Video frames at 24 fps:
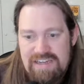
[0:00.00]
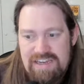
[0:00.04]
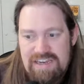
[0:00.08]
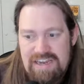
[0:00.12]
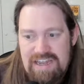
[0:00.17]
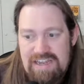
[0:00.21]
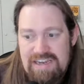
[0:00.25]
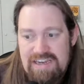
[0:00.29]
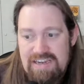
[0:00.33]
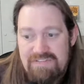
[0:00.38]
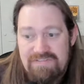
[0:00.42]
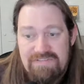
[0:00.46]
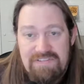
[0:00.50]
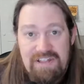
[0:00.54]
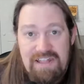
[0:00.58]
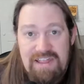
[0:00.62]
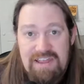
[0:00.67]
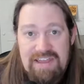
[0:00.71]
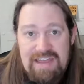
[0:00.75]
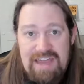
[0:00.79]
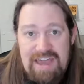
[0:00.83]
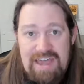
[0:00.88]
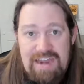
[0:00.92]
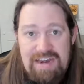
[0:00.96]
and I didn't feel
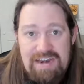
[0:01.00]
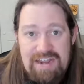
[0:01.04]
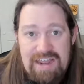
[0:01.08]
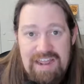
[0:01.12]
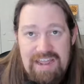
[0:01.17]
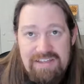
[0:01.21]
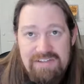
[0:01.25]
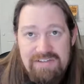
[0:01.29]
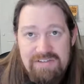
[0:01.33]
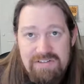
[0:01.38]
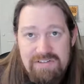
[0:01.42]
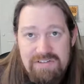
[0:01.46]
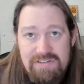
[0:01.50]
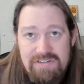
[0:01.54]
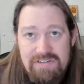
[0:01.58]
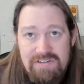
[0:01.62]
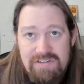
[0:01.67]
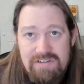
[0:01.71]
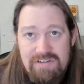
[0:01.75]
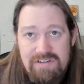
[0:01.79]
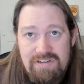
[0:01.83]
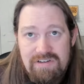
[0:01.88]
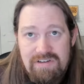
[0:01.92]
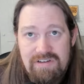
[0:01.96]
like I had any answers.
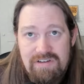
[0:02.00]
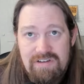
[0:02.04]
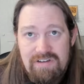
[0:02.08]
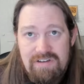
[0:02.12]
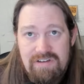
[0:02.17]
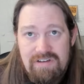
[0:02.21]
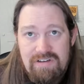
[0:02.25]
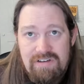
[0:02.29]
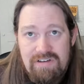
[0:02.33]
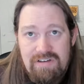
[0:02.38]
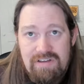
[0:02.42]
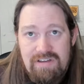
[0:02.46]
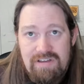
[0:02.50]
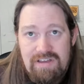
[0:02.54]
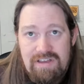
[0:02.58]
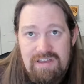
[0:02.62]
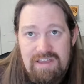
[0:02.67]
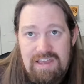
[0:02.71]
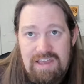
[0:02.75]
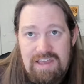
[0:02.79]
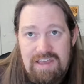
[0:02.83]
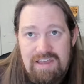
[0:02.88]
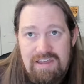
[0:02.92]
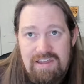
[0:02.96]

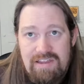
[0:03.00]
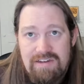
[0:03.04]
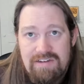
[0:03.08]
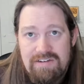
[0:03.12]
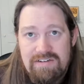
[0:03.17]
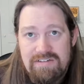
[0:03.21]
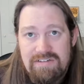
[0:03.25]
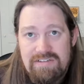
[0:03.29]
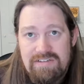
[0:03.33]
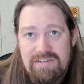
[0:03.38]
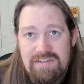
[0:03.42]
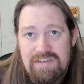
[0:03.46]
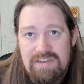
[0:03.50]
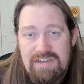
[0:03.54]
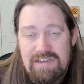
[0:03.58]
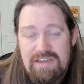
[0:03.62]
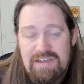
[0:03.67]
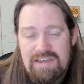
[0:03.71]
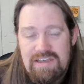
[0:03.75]
And